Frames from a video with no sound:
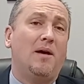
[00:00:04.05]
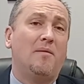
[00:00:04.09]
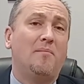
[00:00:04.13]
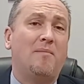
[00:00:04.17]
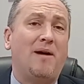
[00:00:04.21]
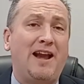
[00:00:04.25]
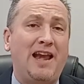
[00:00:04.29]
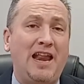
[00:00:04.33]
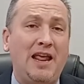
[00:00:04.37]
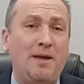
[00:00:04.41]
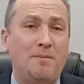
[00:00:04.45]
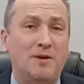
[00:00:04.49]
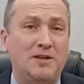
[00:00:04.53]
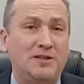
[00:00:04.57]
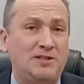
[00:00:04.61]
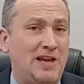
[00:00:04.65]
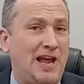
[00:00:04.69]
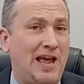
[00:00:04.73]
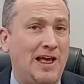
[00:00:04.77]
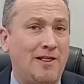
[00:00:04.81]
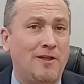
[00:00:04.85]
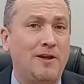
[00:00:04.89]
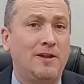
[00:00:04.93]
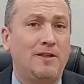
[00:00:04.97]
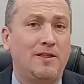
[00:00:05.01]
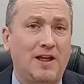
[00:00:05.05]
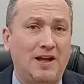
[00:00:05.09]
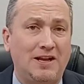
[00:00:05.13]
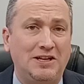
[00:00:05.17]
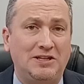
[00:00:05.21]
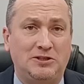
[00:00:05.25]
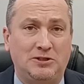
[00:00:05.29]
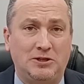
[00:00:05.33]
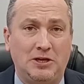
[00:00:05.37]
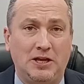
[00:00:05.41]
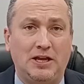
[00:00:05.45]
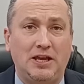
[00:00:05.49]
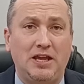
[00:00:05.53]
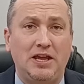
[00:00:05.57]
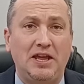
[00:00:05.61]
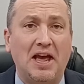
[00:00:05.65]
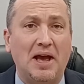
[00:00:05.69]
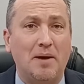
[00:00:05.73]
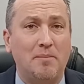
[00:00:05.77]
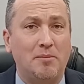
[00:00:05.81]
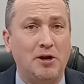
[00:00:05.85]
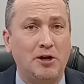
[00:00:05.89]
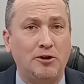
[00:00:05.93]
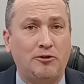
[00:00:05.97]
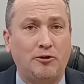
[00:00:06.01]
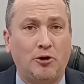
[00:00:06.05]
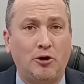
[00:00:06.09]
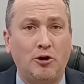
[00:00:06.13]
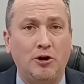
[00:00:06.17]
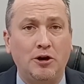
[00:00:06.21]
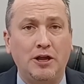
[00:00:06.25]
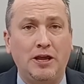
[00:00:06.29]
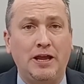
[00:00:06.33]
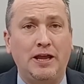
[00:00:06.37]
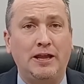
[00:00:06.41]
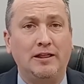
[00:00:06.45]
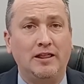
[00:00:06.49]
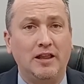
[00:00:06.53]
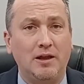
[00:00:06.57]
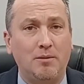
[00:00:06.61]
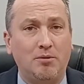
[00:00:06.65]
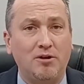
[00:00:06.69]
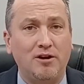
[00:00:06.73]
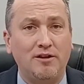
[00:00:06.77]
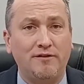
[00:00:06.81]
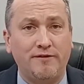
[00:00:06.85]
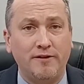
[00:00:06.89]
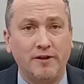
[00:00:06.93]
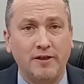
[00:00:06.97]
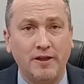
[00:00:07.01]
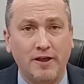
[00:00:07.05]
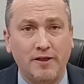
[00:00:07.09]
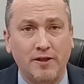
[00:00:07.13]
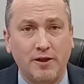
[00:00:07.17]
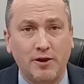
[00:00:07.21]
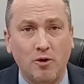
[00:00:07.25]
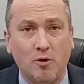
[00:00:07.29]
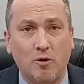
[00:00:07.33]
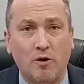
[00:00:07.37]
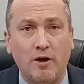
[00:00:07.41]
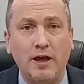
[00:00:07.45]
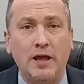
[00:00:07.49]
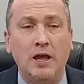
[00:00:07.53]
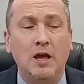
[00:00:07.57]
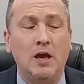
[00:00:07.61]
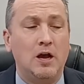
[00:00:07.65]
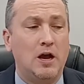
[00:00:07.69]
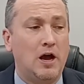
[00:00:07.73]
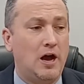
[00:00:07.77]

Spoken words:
My name is Alan Lenczycki. I'm an attorney in Libertyville, Illinois.